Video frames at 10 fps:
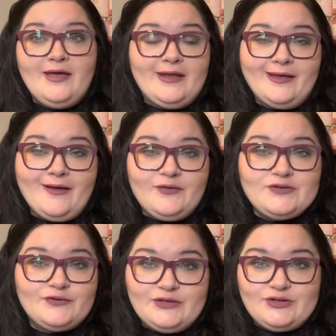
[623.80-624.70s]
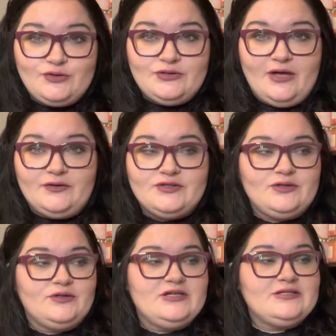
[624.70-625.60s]
And I got these for like $2. So
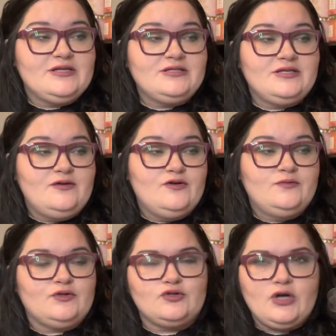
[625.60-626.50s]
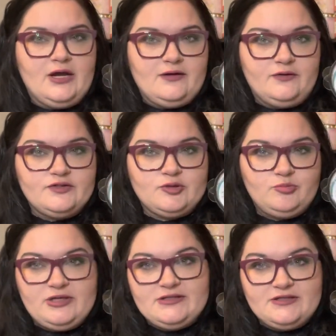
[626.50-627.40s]
you get six cubes or triangles or
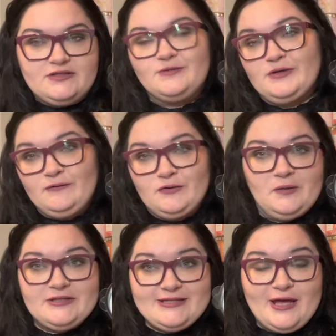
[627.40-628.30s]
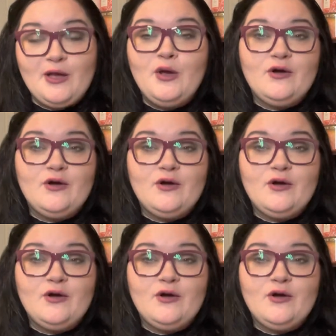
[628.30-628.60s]
pizzas, whatever you want to say.